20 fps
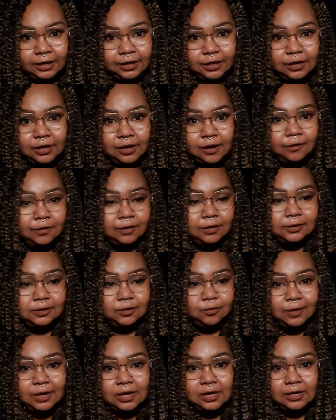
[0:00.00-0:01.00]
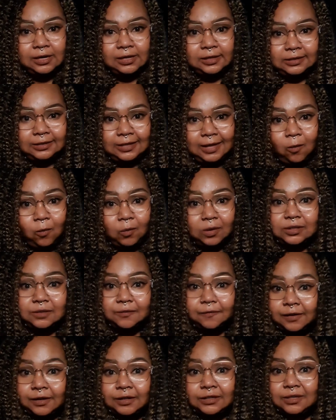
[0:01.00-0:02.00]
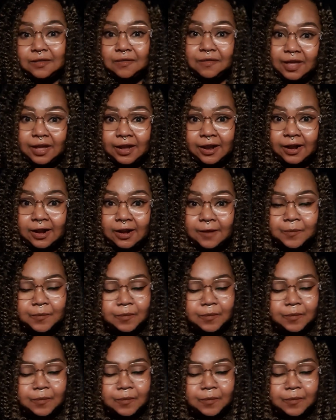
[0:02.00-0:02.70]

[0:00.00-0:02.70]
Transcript: the sweetness that was first there,